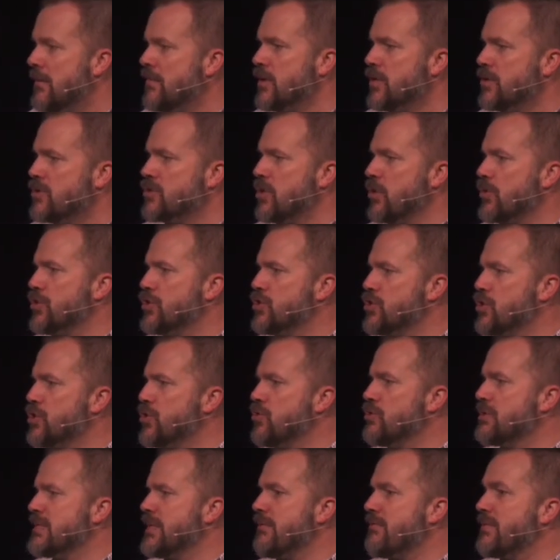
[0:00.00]
So the
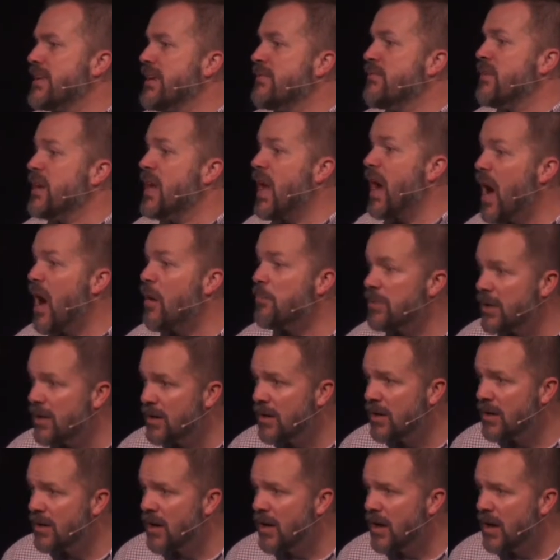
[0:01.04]
Jews have given up
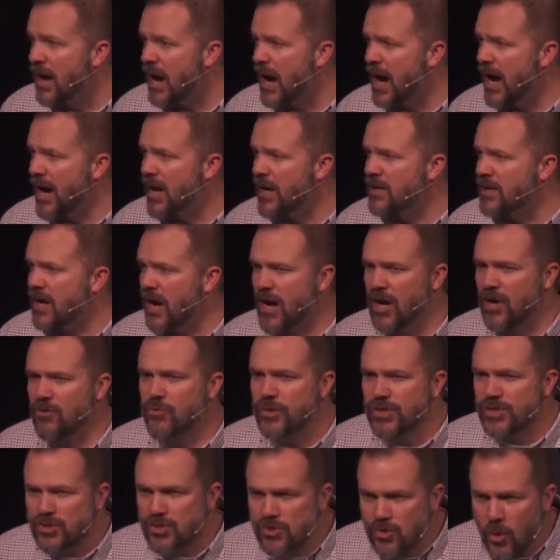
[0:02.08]
on
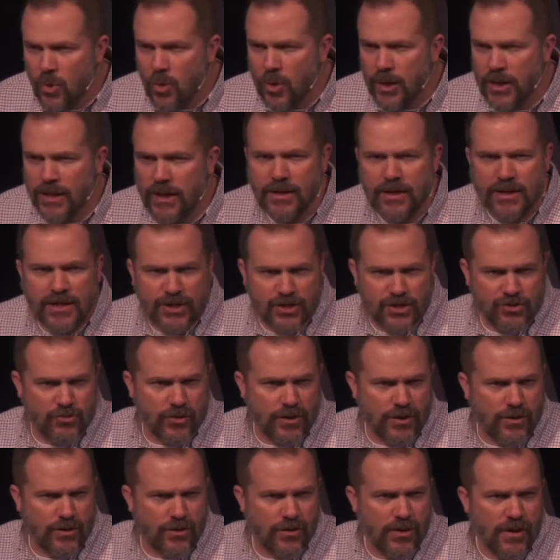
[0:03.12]
restoring
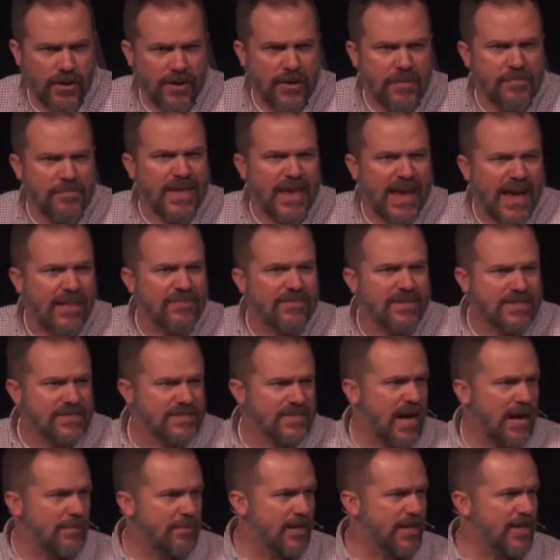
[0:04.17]
Israel at this
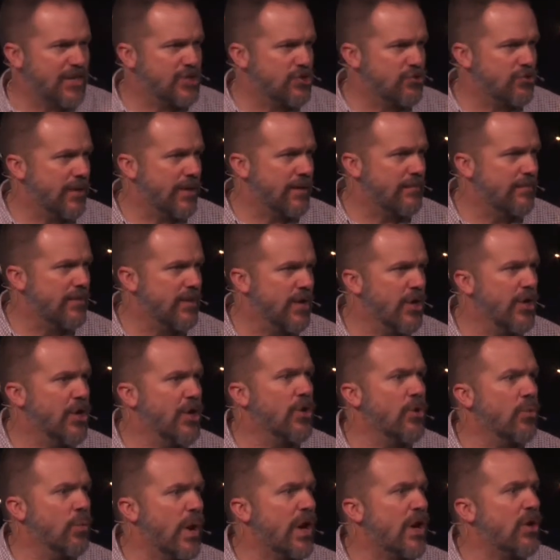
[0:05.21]
time in history,
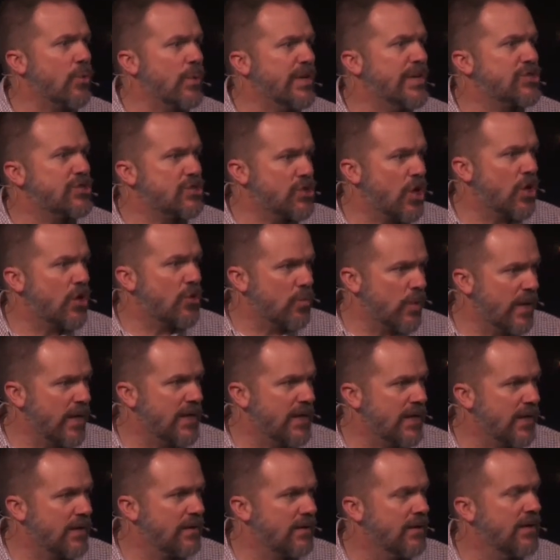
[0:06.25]
where we start
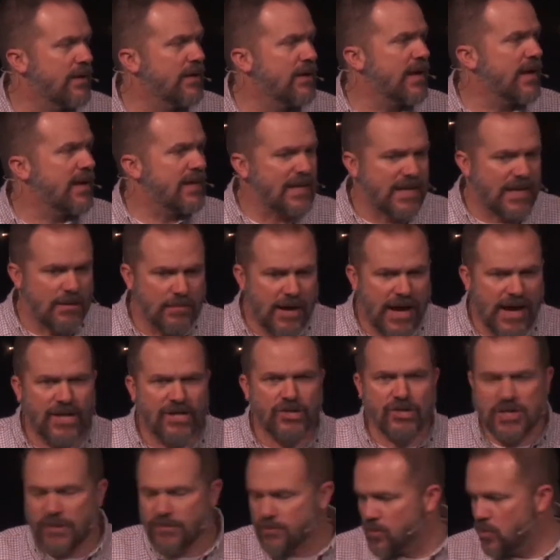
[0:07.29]
reading in Nehemiah
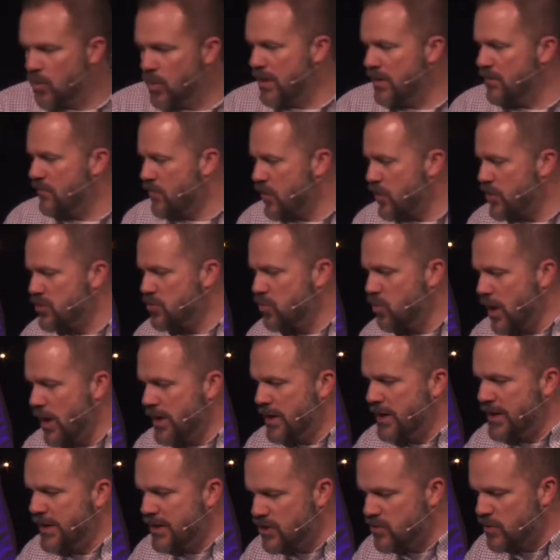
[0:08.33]
chapter 1, verse 1,
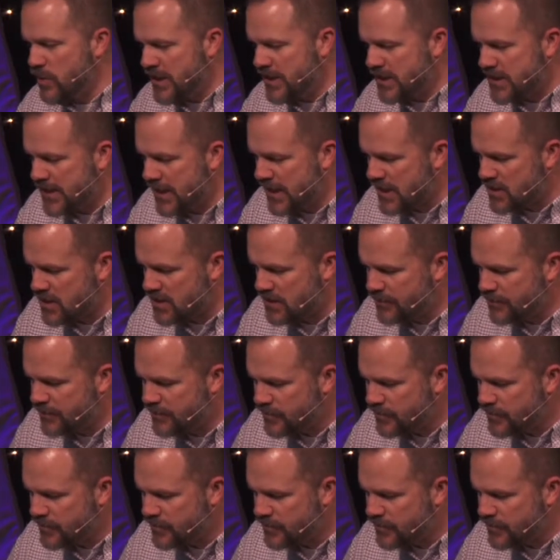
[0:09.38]
and here's what it says.